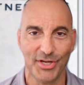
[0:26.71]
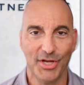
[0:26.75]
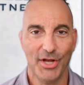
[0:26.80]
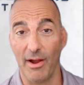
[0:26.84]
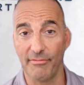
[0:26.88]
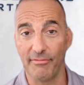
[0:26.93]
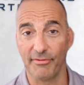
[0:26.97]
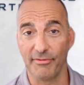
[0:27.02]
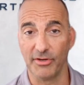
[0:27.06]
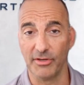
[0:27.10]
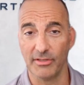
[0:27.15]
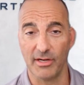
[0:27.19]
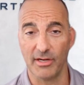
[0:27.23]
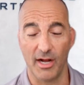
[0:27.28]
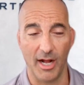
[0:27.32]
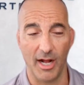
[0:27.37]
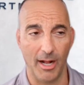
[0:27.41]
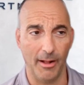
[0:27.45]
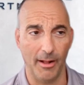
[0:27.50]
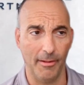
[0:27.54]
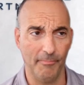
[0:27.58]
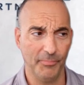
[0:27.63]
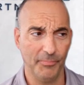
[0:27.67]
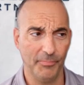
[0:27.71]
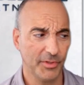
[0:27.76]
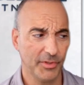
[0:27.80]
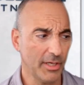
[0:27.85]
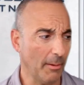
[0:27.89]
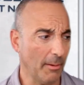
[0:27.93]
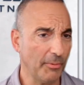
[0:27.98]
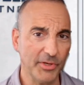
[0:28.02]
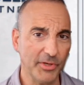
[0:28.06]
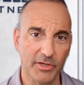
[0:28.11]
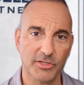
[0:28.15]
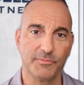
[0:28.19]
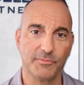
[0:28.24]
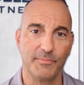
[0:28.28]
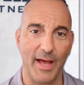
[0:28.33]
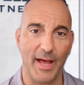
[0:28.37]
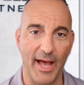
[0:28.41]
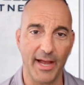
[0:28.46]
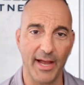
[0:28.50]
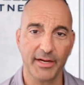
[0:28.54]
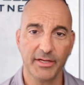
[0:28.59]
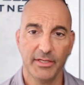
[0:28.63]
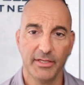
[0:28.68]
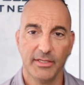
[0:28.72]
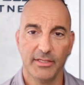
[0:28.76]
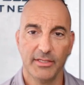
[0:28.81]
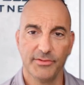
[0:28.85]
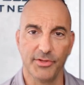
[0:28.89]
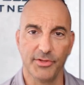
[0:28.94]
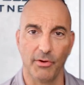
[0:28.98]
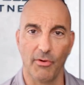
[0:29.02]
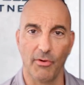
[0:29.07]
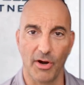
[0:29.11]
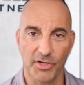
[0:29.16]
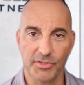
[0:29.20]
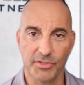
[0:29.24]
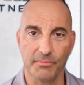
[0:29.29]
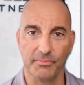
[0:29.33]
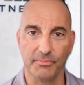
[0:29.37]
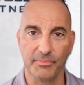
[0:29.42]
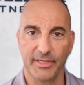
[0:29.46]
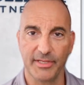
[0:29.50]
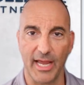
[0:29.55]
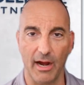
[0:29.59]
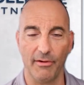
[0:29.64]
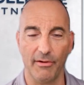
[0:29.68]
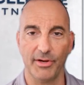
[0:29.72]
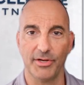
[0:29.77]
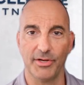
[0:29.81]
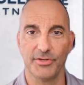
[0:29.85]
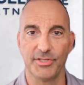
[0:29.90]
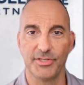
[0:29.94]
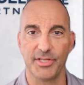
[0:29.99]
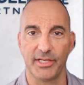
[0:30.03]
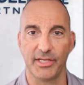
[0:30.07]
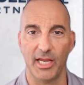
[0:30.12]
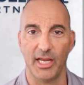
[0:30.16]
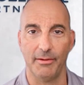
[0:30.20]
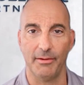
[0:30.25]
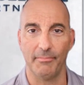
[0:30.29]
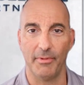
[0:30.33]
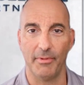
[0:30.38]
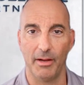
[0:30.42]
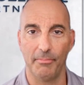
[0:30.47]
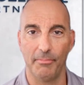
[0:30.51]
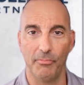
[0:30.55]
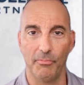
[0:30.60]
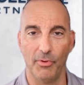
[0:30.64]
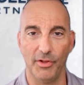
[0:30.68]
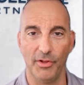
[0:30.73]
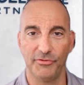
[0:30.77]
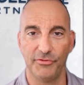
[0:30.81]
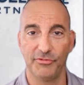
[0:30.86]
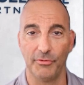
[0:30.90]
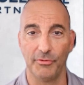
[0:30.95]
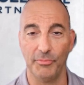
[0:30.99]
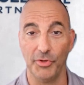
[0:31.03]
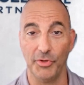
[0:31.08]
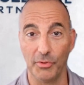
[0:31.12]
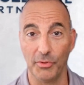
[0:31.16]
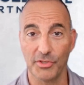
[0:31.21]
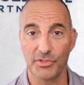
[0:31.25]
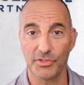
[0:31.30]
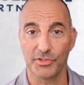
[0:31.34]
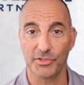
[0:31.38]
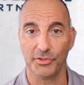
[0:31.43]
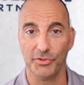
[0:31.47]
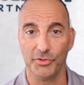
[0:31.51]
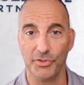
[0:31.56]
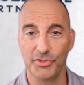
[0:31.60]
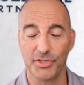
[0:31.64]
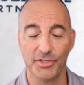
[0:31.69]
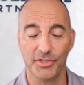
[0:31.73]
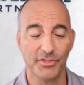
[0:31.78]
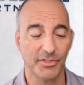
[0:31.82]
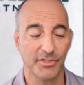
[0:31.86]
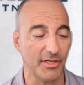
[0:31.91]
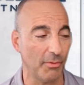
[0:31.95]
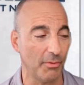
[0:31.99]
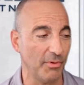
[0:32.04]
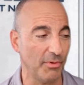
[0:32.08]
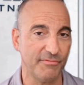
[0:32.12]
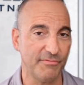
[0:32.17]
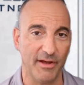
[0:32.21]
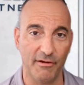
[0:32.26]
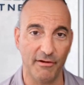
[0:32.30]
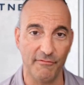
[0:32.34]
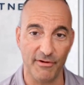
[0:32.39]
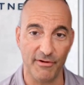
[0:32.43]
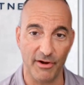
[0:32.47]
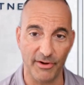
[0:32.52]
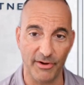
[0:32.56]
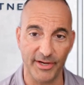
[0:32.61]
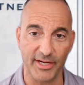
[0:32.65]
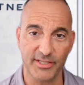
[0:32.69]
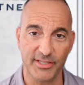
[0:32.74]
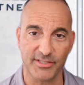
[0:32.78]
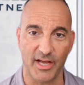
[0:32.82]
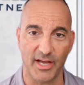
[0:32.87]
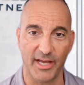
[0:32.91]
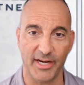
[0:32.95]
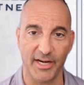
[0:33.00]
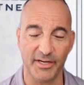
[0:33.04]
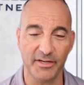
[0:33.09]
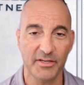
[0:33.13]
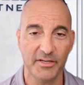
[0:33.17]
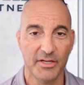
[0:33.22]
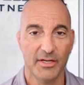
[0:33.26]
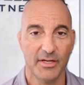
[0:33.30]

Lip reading: However, a couple years back, there are some carriers that came up with some newer solutions that we found very exciting.